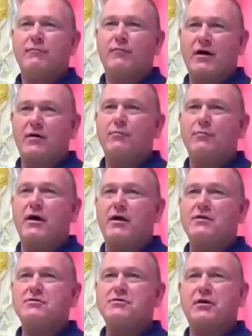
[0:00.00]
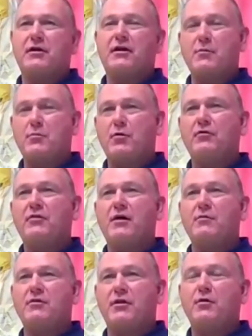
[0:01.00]
my engineer kept on
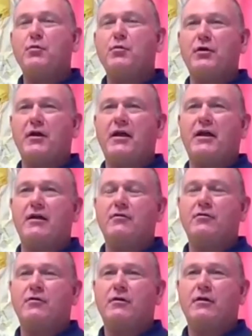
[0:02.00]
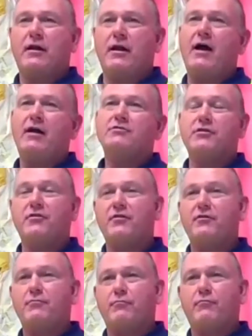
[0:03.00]
telling me, you need to put it in. And
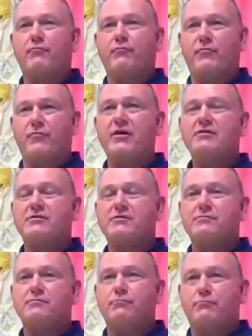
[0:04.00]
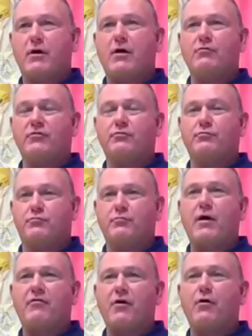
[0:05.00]
actually, this,
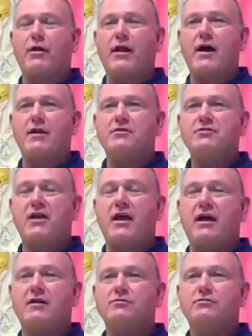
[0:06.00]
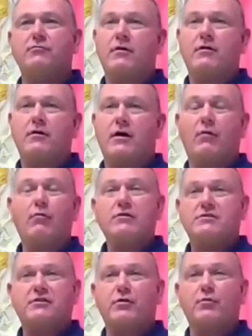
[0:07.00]
I thought it had a chance. I
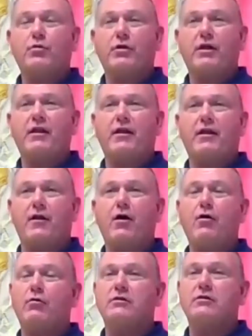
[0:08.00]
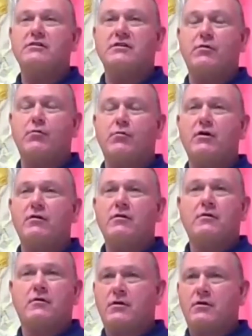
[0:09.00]
wasn't going to put it in at all because I said, well,
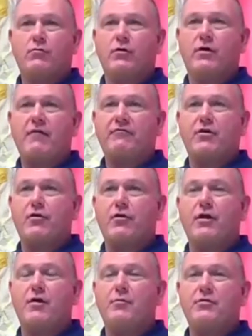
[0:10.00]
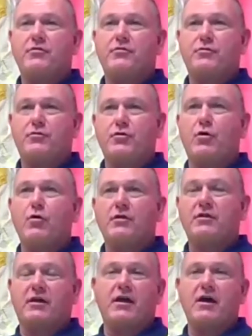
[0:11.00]
we'll have to hurry up and throw
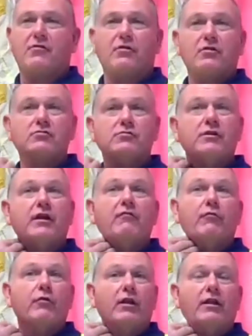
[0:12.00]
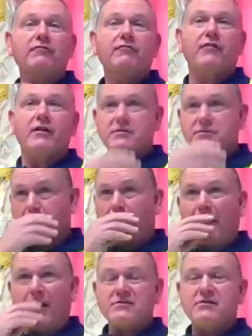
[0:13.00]
it together because we never really finished the
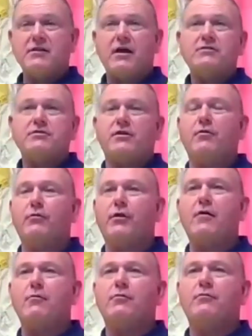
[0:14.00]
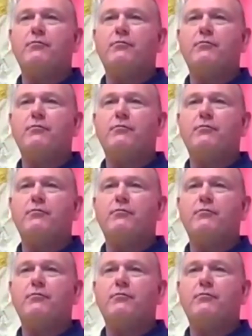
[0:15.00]
presentation on that.